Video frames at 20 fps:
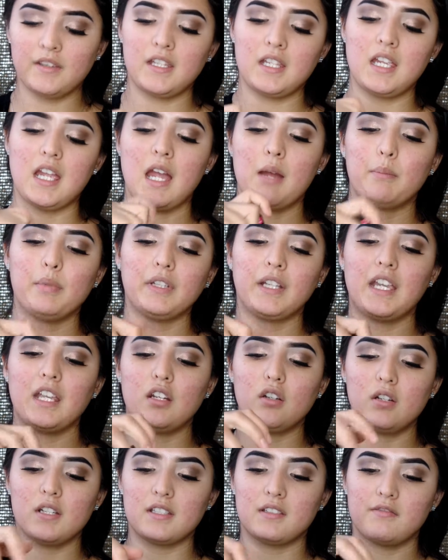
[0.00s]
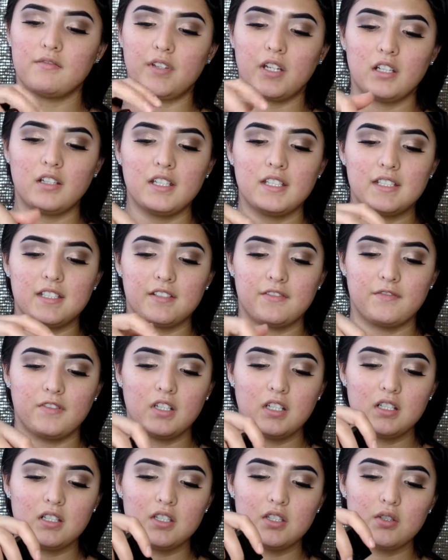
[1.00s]
The applicator is very
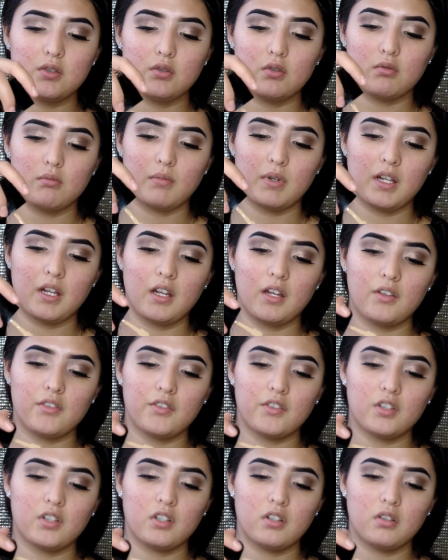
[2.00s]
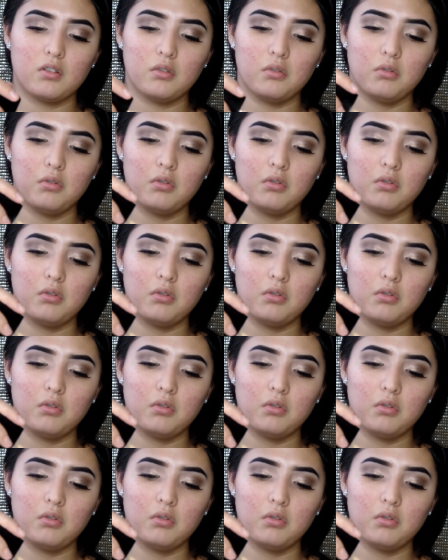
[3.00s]
different to my other